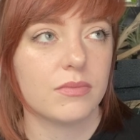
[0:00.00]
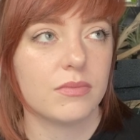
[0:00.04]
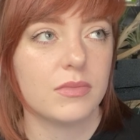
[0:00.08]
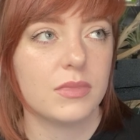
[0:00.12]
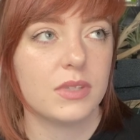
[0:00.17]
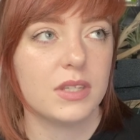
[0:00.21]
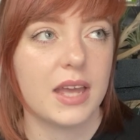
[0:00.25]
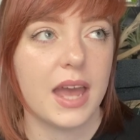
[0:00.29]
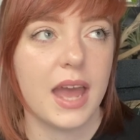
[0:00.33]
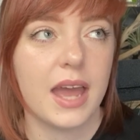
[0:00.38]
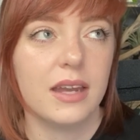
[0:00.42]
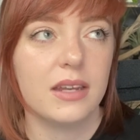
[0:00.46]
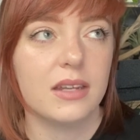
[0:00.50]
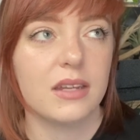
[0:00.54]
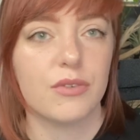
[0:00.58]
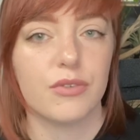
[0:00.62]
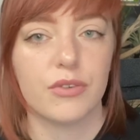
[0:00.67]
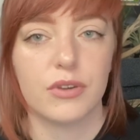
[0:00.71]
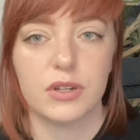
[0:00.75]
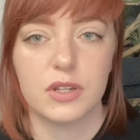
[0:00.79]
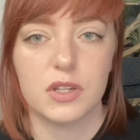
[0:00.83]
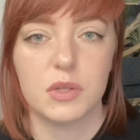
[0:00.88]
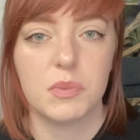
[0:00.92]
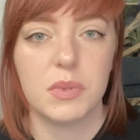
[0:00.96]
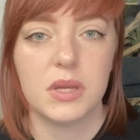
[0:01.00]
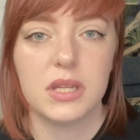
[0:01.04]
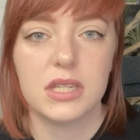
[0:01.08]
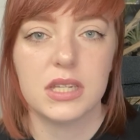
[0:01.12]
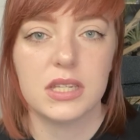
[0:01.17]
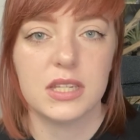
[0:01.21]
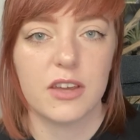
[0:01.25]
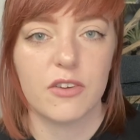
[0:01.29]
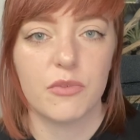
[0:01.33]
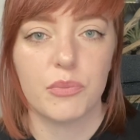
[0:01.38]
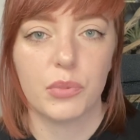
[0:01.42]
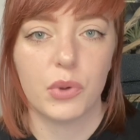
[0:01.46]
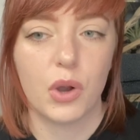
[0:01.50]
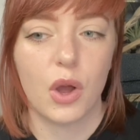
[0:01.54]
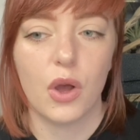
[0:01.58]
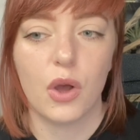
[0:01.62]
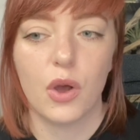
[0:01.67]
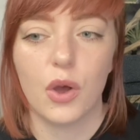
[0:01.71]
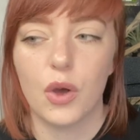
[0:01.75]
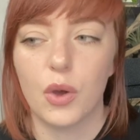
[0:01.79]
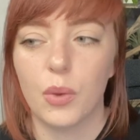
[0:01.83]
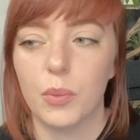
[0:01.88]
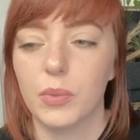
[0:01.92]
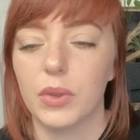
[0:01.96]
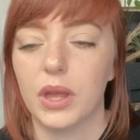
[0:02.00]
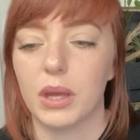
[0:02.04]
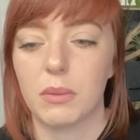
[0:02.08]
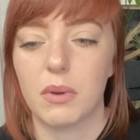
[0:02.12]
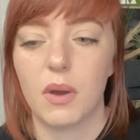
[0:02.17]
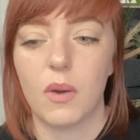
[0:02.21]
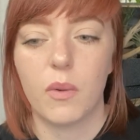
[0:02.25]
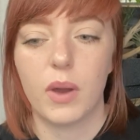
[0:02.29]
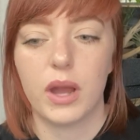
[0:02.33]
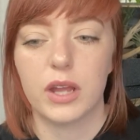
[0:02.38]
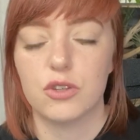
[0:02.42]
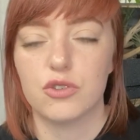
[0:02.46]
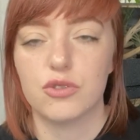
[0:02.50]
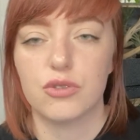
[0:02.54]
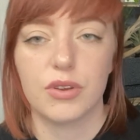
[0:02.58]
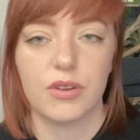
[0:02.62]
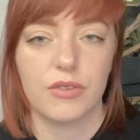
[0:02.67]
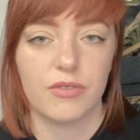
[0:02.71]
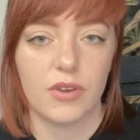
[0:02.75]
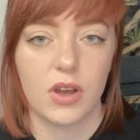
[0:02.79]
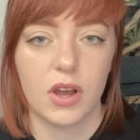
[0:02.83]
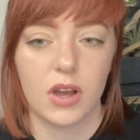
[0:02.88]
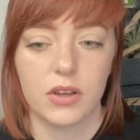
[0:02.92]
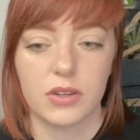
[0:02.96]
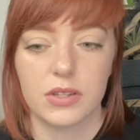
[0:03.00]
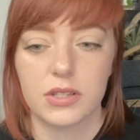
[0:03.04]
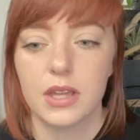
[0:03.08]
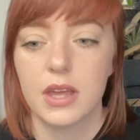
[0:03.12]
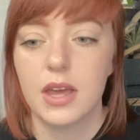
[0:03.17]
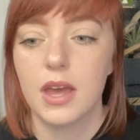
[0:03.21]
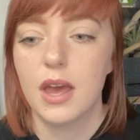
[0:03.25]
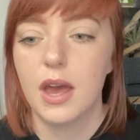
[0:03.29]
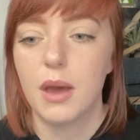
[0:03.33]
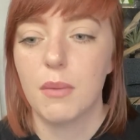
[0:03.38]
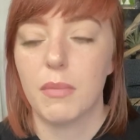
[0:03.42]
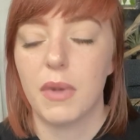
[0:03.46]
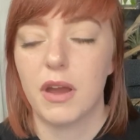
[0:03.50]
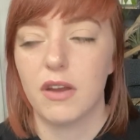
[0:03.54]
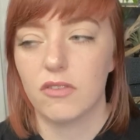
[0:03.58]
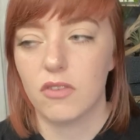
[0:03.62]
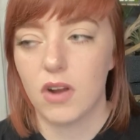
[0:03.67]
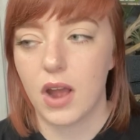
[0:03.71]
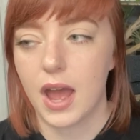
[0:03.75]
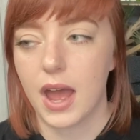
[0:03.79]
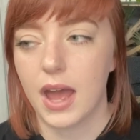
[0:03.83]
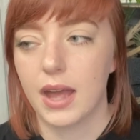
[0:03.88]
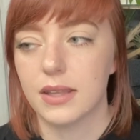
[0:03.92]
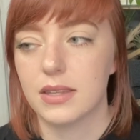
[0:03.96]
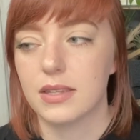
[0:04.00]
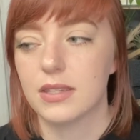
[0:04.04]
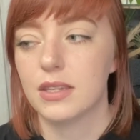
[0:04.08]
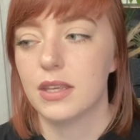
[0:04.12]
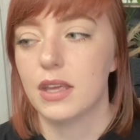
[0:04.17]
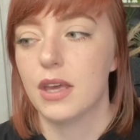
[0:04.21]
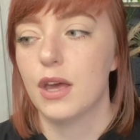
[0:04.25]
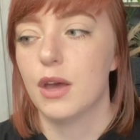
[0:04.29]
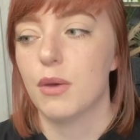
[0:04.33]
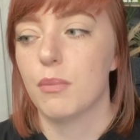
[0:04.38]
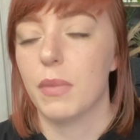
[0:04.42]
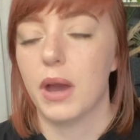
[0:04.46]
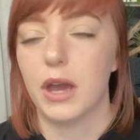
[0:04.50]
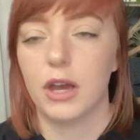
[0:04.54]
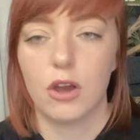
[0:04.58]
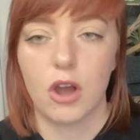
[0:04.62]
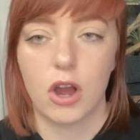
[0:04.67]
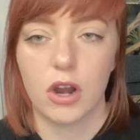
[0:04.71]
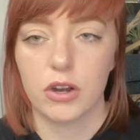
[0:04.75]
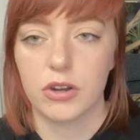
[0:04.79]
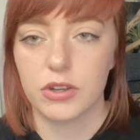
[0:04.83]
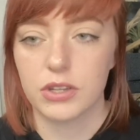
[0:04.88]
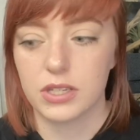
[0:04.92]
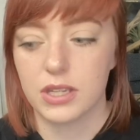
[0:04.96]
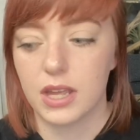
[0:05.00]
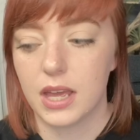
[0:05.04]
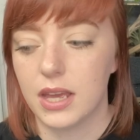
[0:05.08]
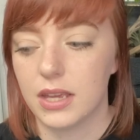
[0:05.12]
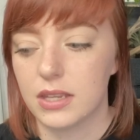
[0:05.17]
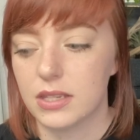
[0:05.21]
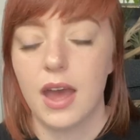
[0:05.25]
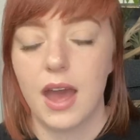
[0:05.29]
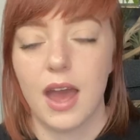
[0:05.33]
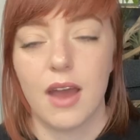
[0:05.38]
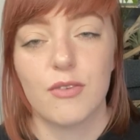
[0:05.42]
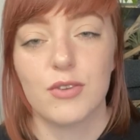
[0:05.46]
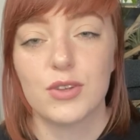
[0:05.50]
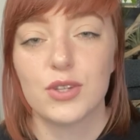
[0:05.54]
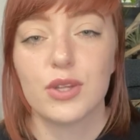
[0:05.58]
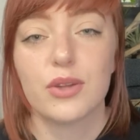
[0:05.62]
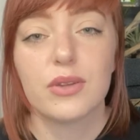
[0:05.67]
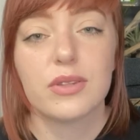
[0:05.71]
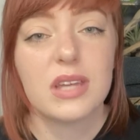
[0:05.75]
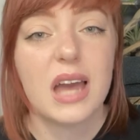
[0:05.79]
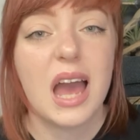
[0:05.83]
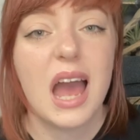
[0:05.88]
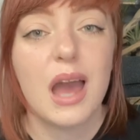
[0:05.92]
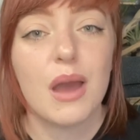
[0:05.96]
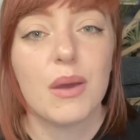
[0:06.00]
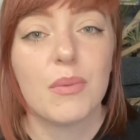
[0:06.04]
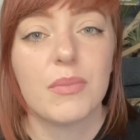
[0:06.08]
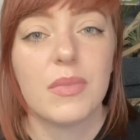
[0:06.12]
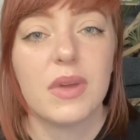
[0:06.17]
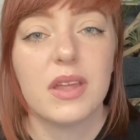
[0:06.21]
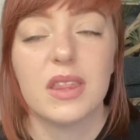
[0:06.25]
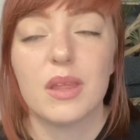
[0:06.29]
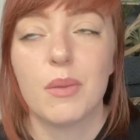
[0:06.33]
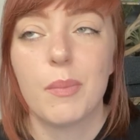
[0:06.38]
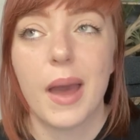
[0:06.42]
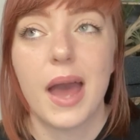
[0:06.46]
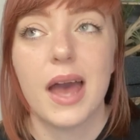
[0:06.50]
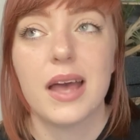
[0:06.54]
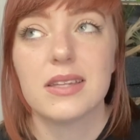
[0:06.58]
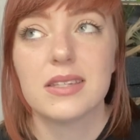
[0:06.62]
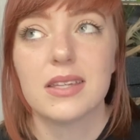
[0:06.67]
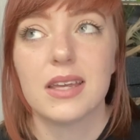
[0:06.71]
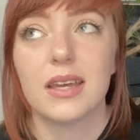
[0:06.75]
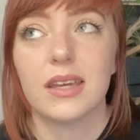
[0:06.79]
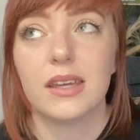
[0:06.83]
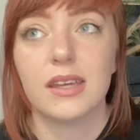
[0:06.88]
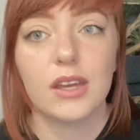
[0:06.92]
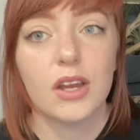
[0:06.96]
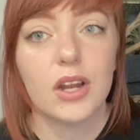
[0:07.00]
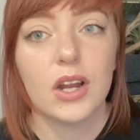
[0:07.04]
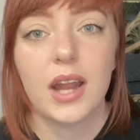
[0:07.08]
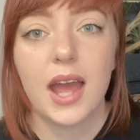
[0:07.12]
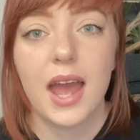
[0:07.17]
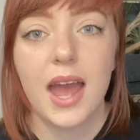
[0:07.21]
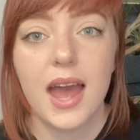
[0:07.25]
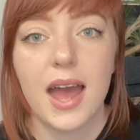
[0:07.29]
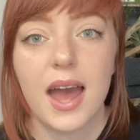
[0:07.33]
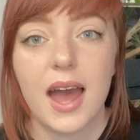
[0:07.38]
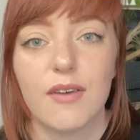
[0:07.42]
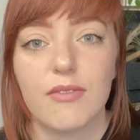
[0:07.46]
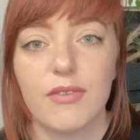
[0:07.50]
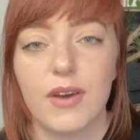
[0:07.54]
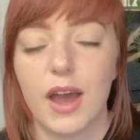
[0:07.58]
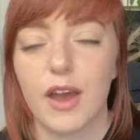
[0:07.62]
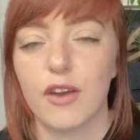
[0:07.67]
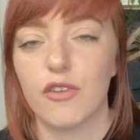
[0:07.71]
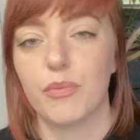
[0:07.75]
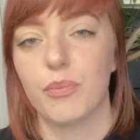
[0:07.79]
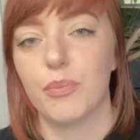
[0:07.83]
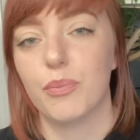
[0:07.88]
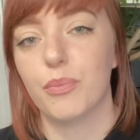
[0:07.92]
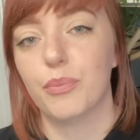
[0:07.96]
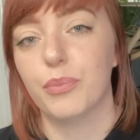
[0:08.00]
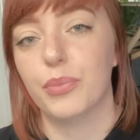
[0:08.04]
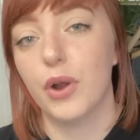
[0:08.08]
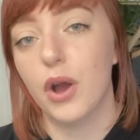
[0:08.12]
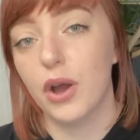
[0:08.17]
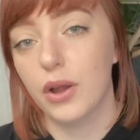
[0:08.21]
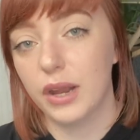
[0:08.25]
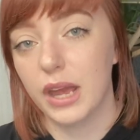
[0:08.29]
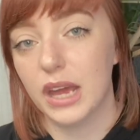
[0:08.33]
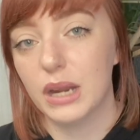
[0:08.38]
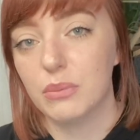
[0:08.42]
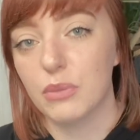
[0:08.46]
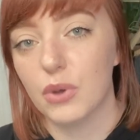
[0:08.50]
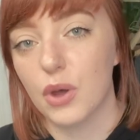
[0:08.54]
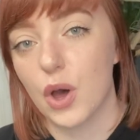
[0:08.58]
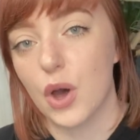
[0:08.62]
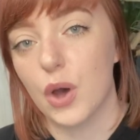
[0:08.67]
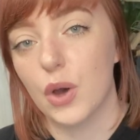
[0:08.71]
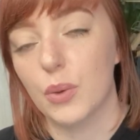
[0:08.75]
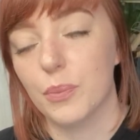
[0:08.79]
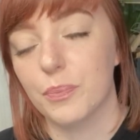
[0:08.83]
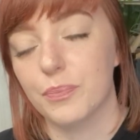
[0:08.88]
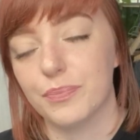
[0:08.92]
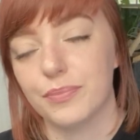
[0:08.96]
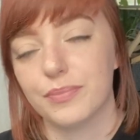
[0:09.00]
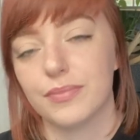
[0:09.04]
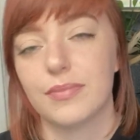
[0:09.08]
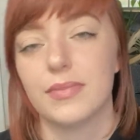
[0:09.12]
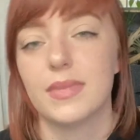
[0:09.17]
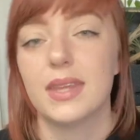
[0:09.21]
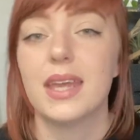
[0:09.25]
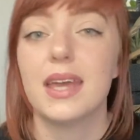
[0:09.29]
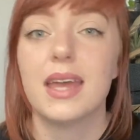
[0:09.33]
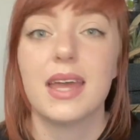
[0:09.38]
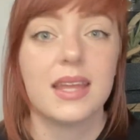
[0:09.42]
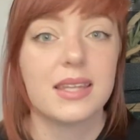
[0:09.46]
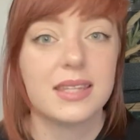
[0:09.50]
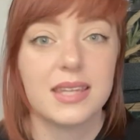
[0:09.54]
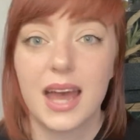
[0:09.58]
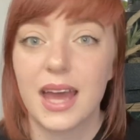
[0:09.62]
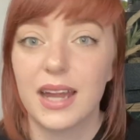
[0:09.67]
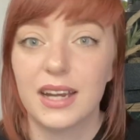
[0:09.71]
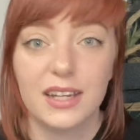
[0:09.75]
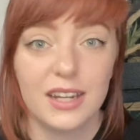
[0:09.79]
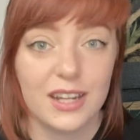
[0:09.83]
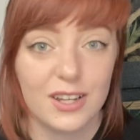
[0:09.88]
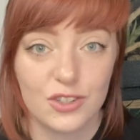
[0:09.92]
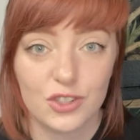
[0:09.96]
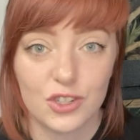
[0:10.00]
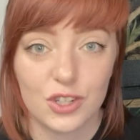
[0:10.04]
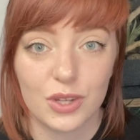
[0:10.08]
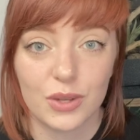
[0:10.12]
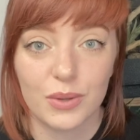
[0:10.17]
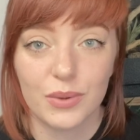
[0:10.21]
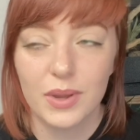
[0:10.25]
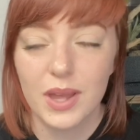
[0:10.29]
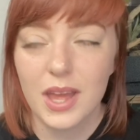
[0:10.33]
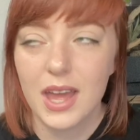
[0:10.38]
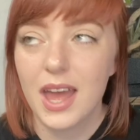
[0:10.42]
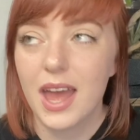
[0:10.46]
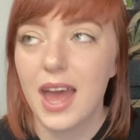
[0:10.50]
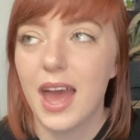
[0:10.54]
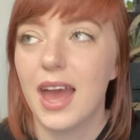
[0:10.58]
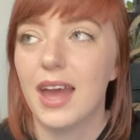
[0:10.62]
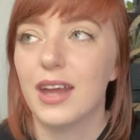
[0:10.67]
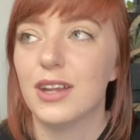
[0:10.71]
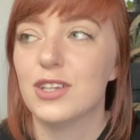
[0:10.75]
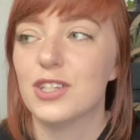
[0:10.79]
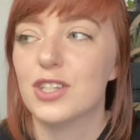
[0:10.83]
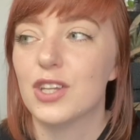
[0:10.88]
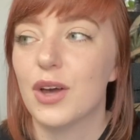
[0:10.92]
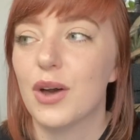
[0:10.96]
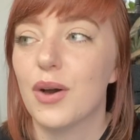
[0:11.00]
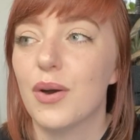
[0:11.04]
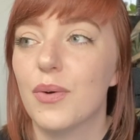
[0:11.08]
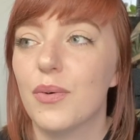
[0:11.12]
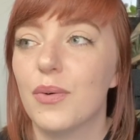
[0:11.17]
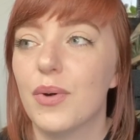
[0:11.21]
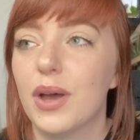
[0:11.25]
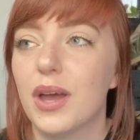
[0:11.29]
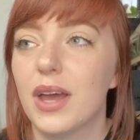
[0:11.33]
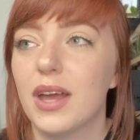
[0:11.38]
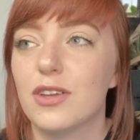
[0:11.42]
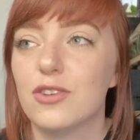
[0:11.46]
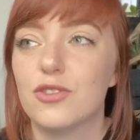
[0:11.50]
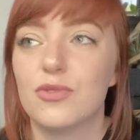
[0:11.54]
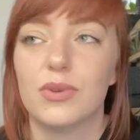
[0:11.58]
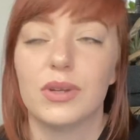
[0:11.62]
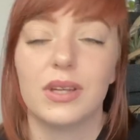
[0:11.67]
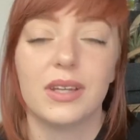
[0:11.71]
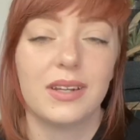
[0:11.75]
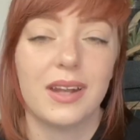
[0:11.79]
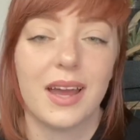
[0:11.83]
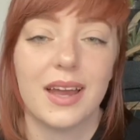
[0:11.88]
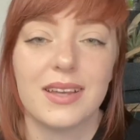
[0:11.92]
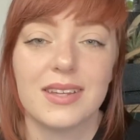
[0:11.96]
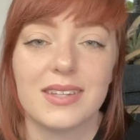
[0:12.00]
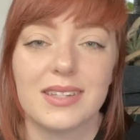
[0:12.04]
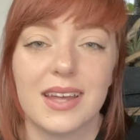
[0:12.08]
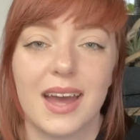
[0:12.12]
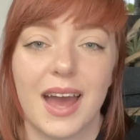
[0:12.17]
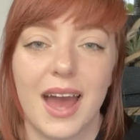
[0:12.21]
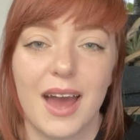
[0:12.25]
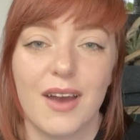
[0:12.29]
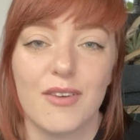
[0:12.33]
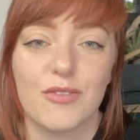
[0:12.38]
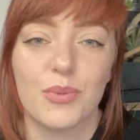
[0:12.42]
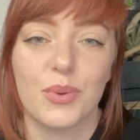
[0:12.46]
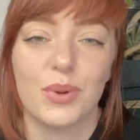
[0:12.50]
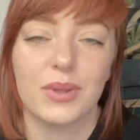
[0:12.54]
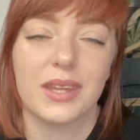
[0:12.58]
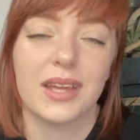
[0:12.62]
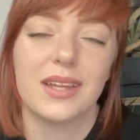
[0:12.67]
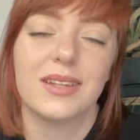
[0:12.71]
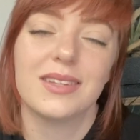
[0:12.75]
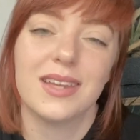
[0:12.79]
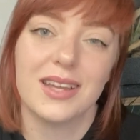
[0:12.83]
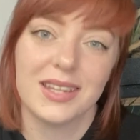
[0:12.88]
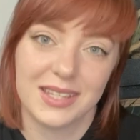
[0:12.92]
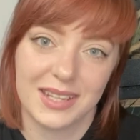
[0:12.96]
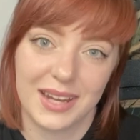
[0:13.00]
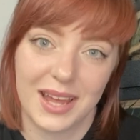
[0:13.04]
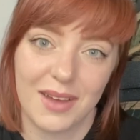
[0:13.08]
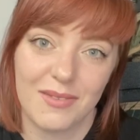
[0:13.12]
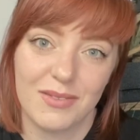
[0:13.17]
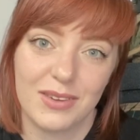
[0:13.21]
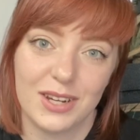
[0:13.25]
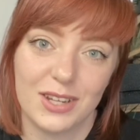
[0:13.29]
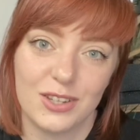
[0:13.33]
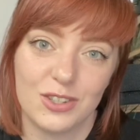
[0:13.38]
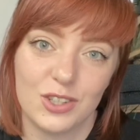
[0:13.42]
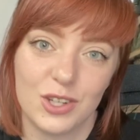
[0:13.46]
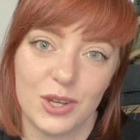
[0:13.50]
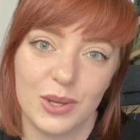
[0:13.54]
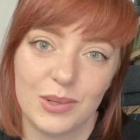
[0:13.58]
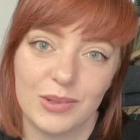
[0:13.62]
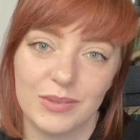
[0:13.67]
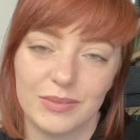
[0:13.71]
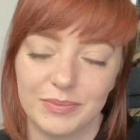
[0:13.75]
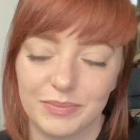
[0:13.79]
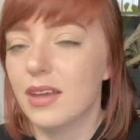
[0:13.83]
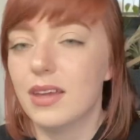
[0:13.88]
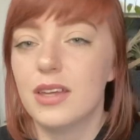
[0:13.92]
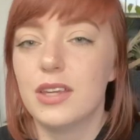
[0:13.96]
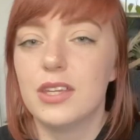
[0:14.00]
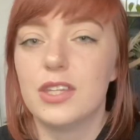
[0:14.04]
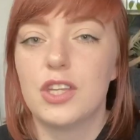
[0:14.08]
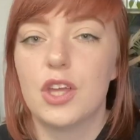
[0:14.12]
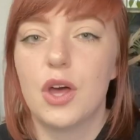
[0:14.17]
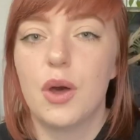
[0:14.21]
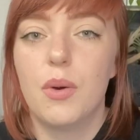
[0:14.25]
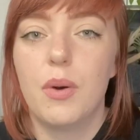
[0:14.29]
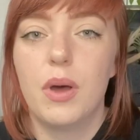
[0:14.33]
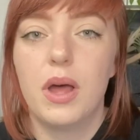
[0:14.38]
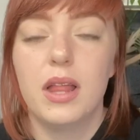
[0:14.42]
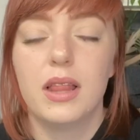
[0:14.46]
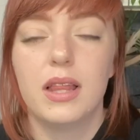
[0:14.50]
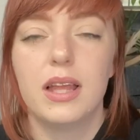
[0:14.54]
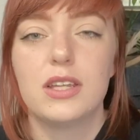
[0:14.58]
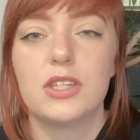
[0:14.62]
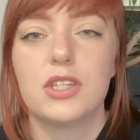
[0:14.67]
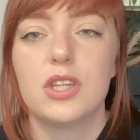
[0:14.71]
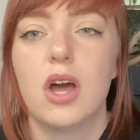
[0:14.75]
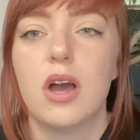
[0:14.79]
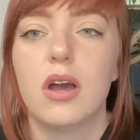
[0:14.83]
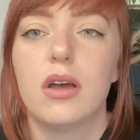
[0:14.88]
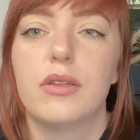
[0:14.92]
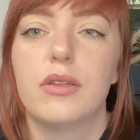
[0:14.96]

10 different species I've brought home, like my white tree frogs, my rats, my garter snakes. Every single time in the past like year and a half I've brought an animal home, it's had an issue. And so it's really nice to have one that doesn't have an issue. So let's talk a